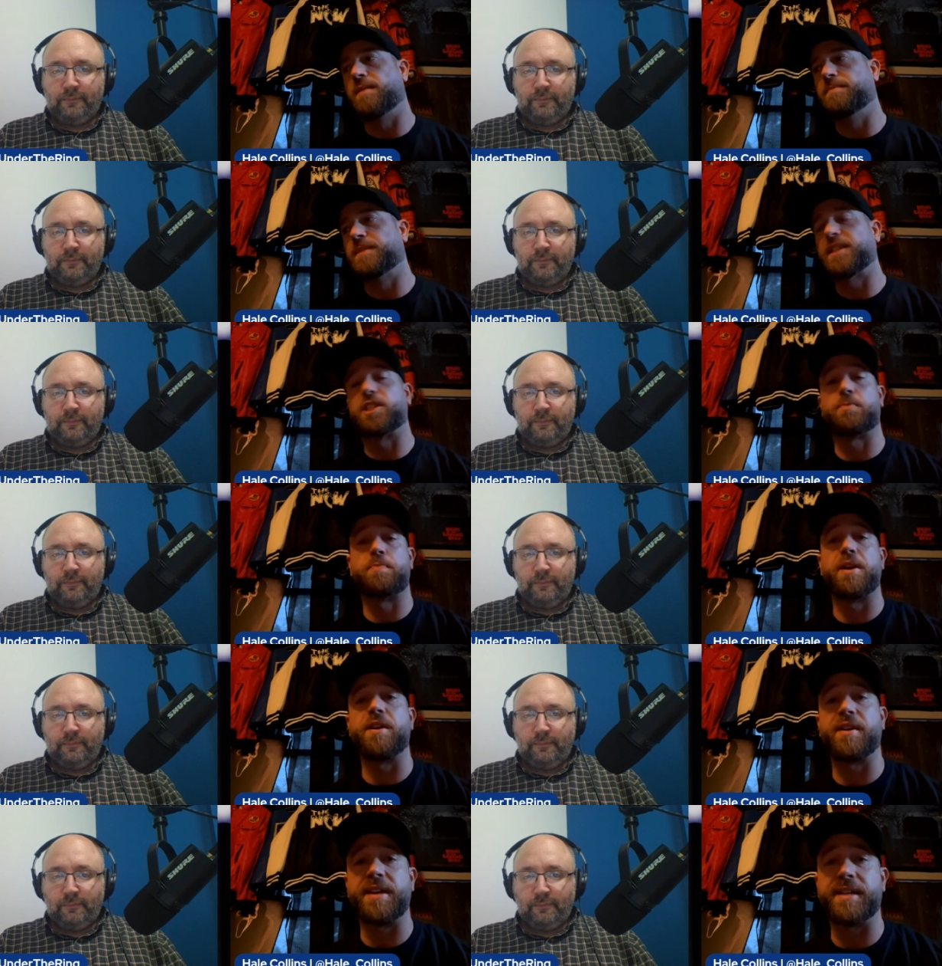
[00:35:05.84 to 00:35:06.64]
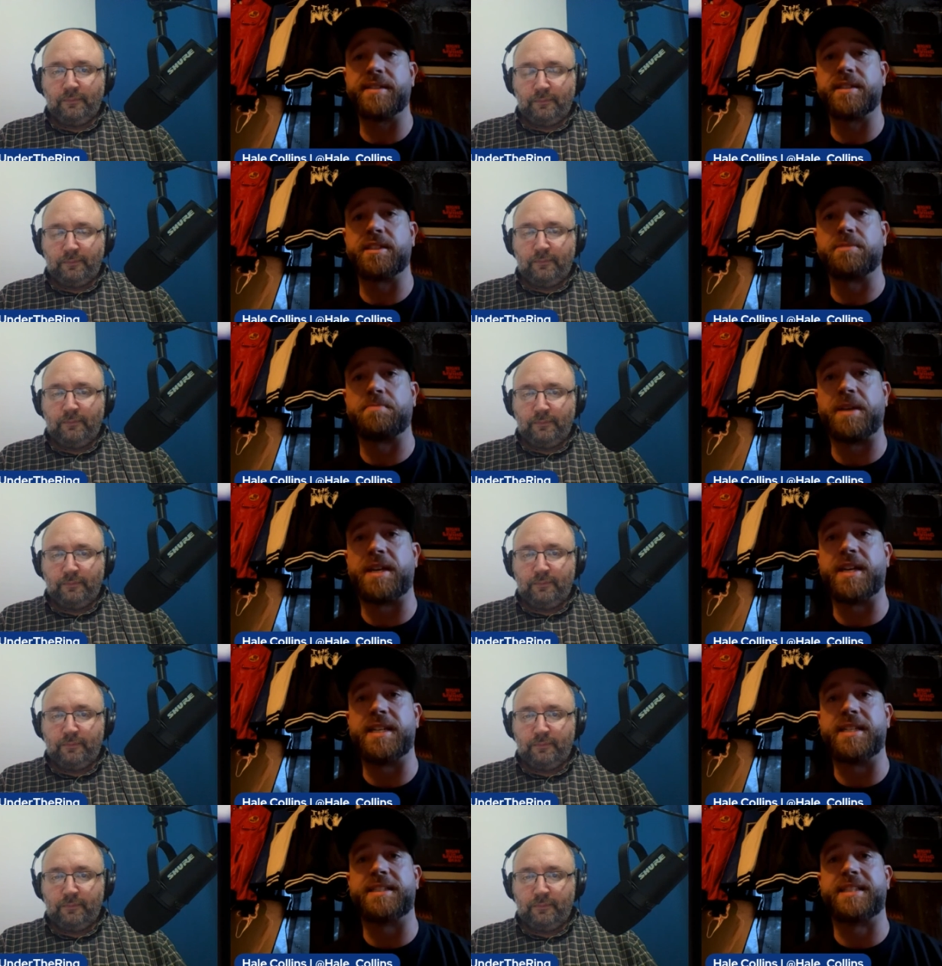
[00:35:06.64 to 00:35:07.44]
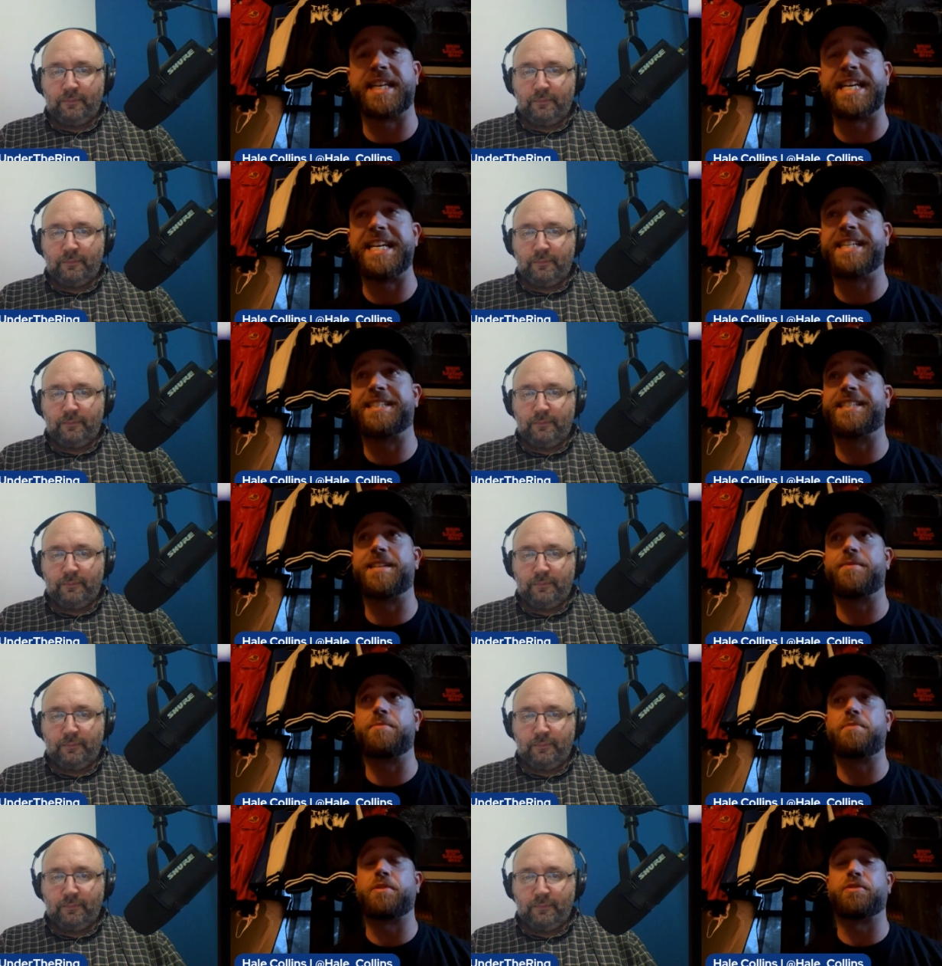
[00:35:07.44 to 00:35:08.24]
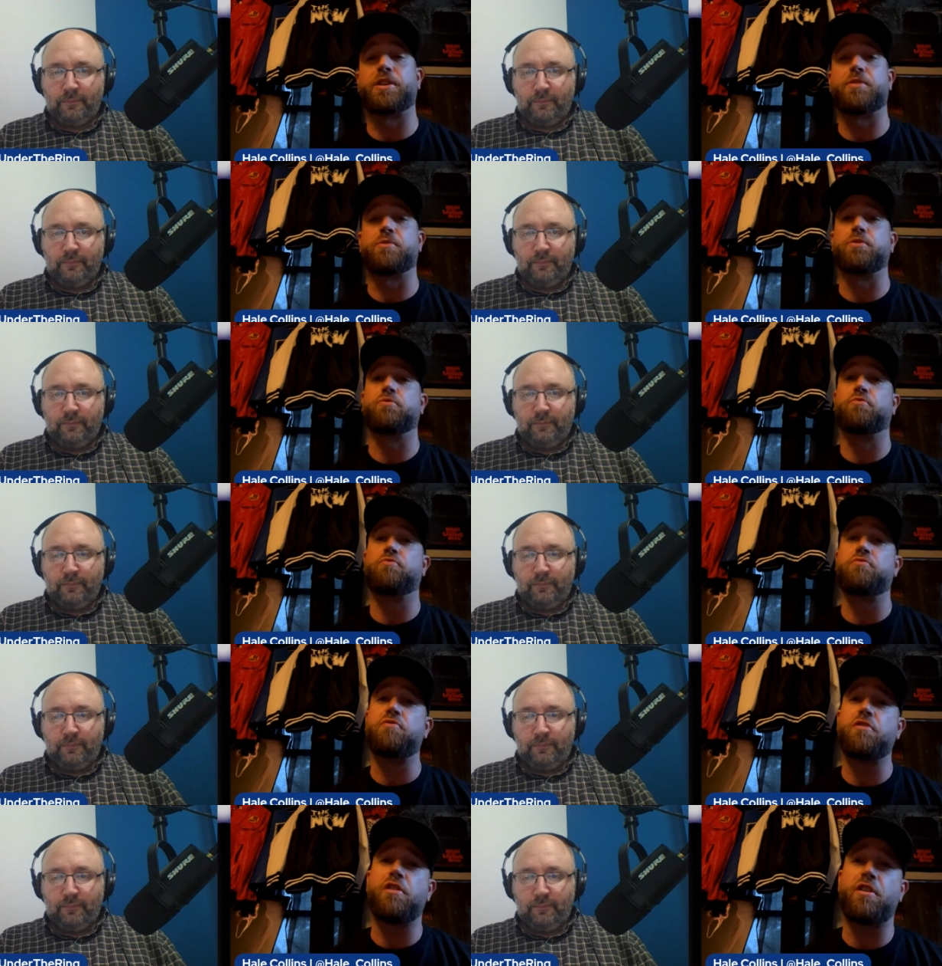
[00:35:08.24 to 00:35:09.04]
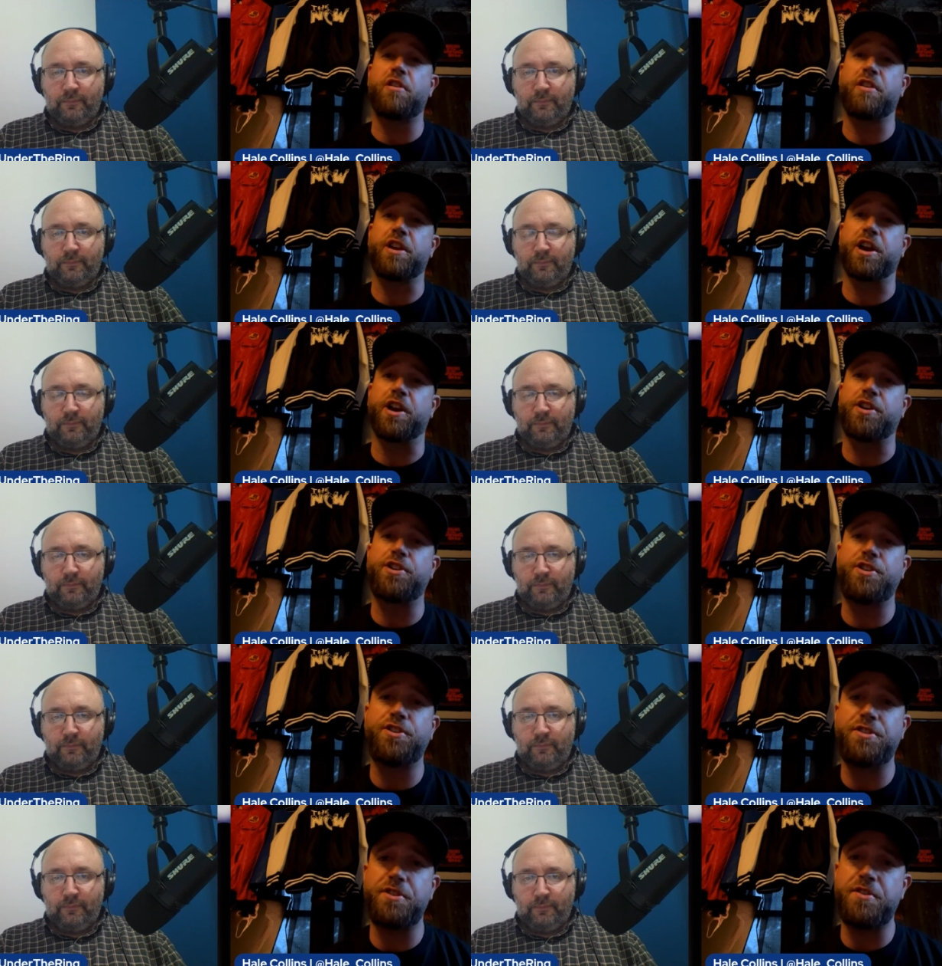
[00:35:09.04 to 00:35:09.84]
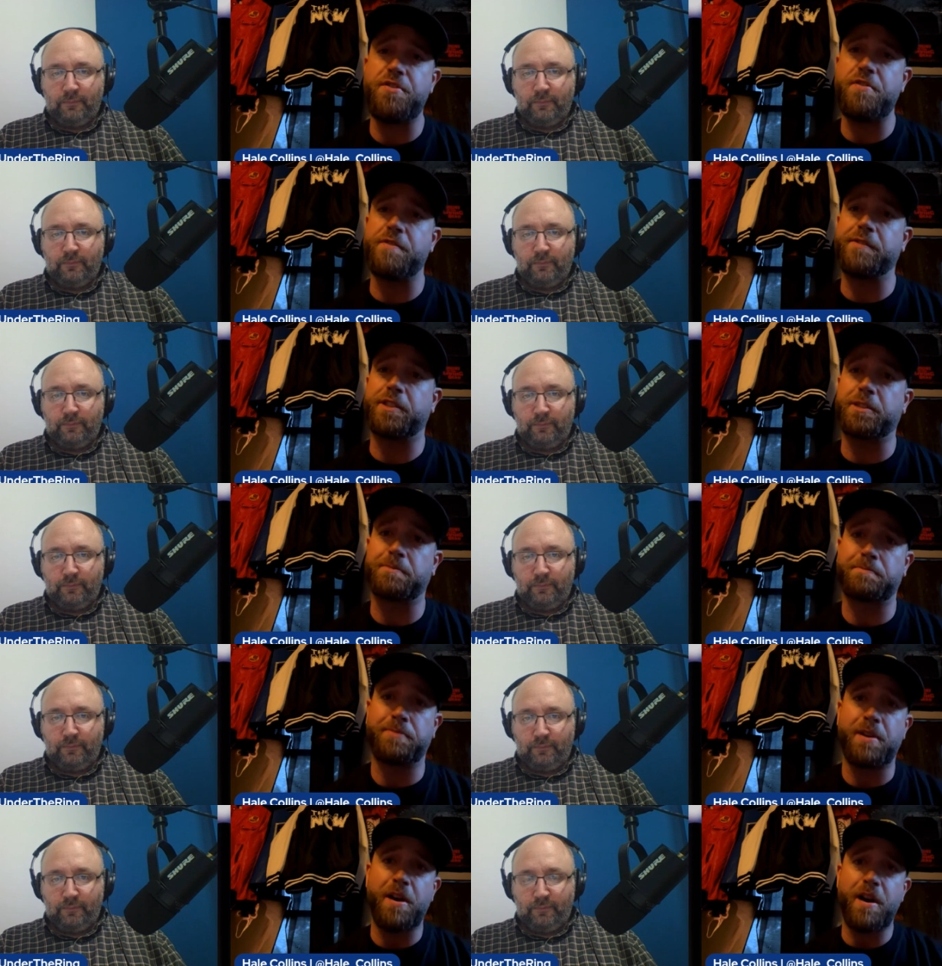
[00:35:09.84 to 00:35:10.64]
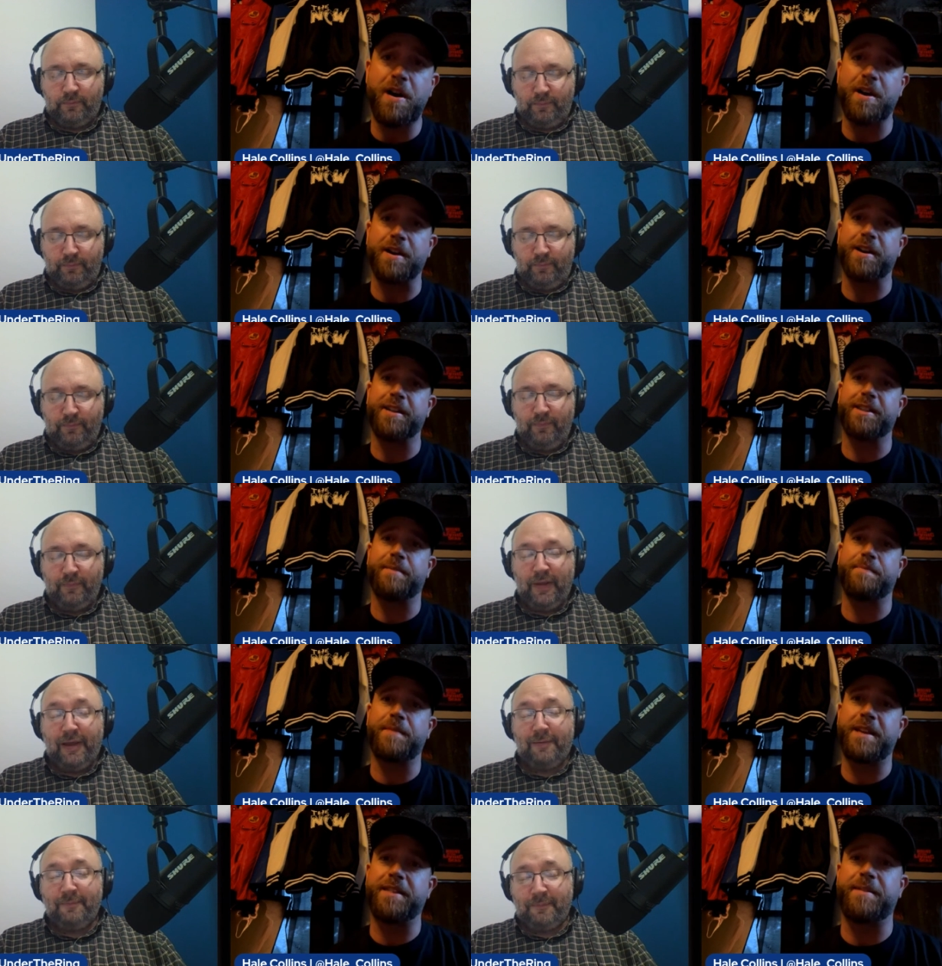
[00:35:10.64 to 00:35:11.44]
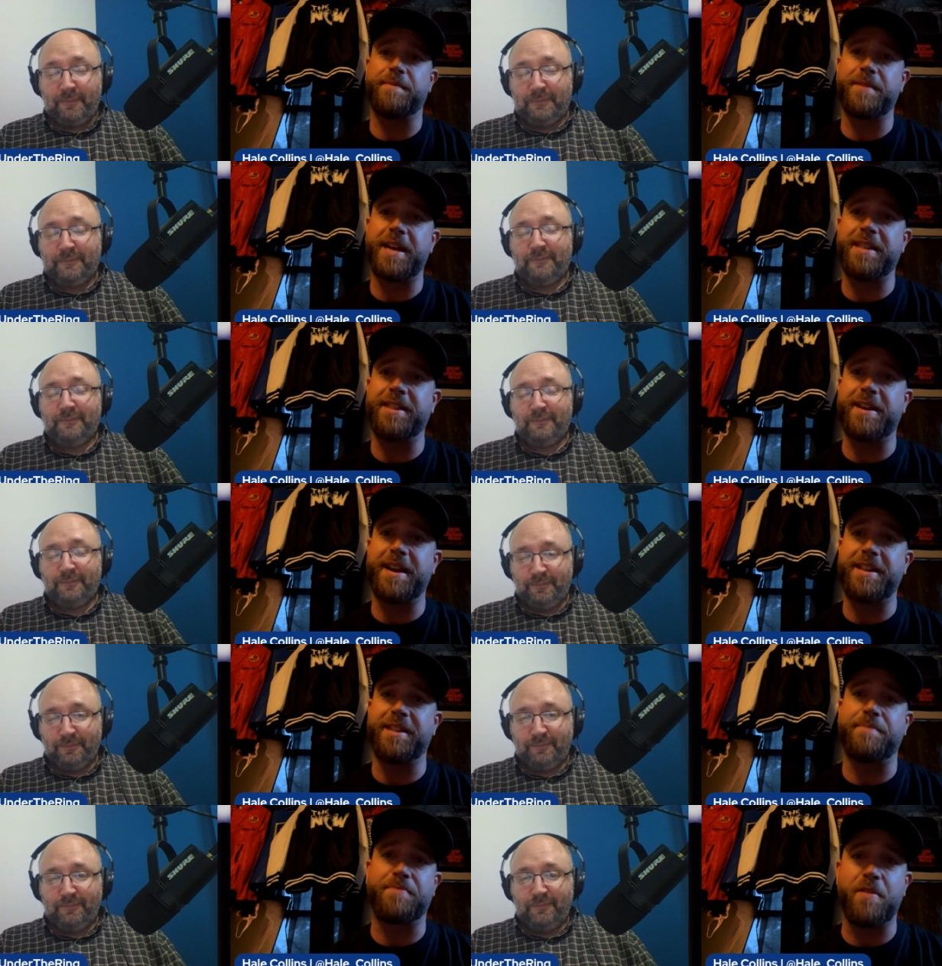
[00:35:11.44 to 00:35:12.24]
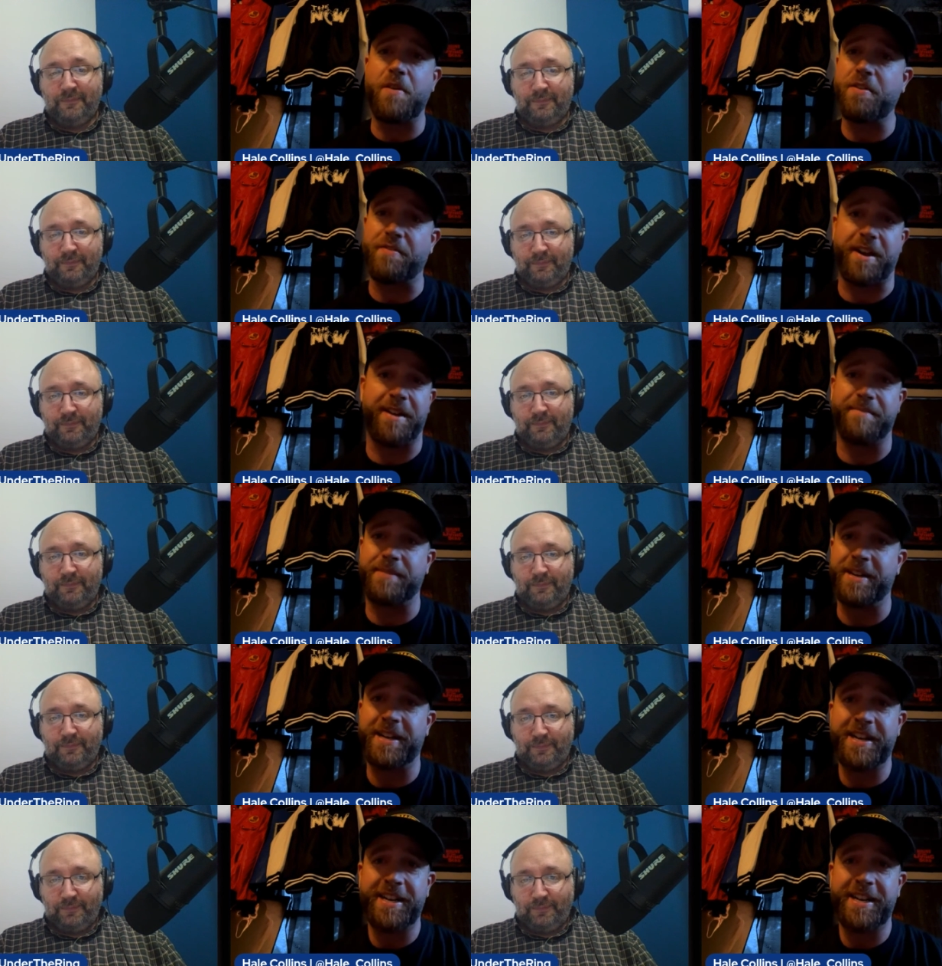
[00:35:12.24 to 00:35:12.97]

Speaker 1: experience because the ECW music was really a huge part in the program.